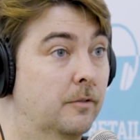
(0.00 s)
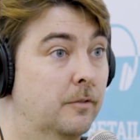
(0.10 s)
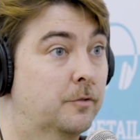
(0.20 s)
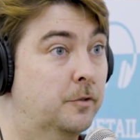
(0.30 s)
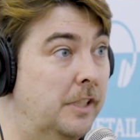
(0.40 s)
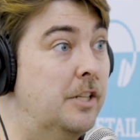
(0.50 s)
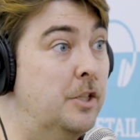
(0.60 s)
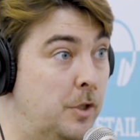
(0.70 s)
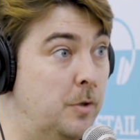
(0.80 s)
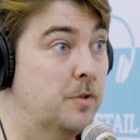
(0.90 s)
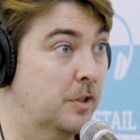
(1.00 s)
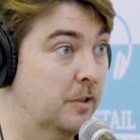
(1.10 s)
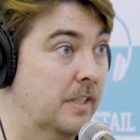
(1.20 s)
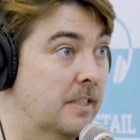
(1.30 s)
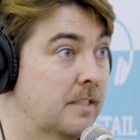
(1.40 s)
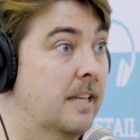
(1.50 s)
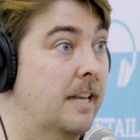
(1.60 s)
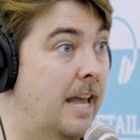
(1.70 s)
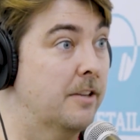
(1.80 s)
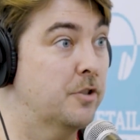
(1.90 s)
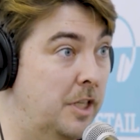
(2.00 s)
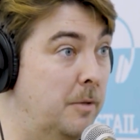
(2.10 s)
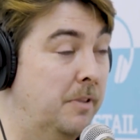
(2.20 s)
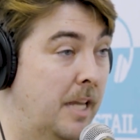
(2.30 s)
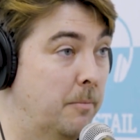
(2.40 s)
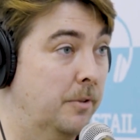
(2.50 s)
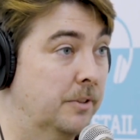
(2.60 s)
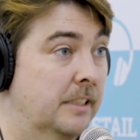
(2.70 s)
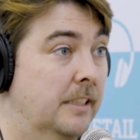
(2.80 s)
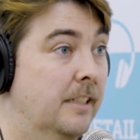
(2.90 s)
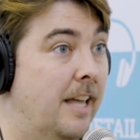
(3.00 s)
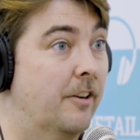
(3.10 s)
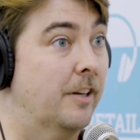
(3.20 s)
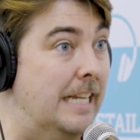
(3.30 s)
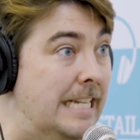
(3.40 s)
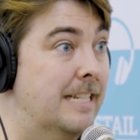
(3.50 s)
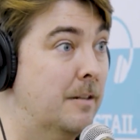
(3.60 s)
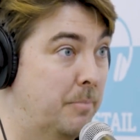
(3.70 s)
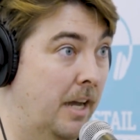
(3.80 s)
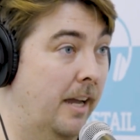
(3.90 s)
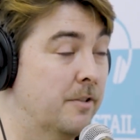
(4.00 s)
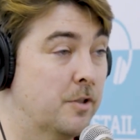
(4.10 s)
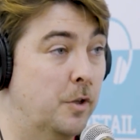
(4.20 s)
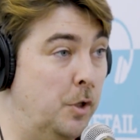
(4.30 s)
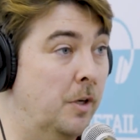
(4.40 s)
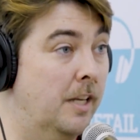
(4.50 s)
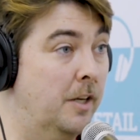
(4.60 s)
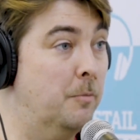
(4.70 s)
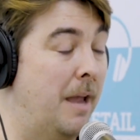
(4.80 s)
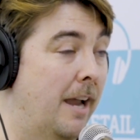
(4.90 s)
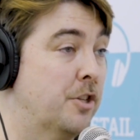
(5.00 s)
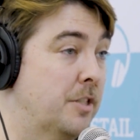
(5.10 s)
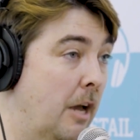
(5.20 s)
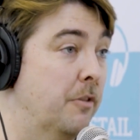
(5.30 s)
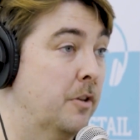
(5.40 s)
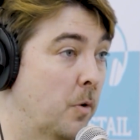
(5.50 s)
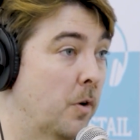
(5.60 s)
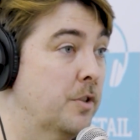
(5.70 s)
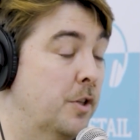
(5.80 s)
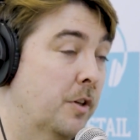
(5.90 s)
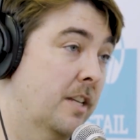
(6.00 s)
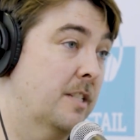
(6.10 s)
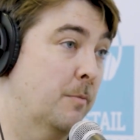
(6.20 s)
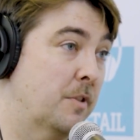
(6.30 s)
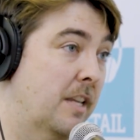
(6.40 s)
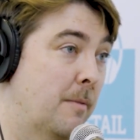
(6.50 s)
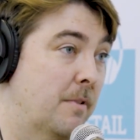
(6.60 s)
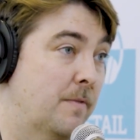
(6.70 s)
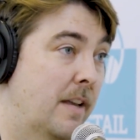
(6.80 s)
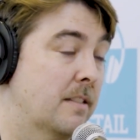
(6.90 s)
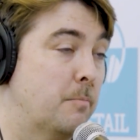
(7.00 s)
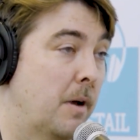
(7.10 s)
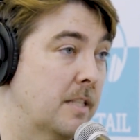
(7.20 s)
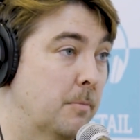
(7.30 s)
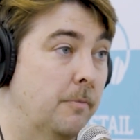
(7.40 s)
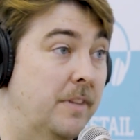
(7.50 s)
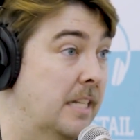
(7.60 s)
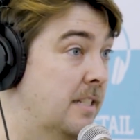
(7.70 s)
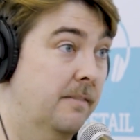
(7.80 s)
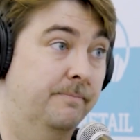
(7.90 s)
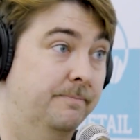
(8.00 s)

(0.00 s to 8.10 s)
free-to-use service that has cheap labels that are easy to buy so that you can get your packages out the door so your customers get them as fast as possible. That's it.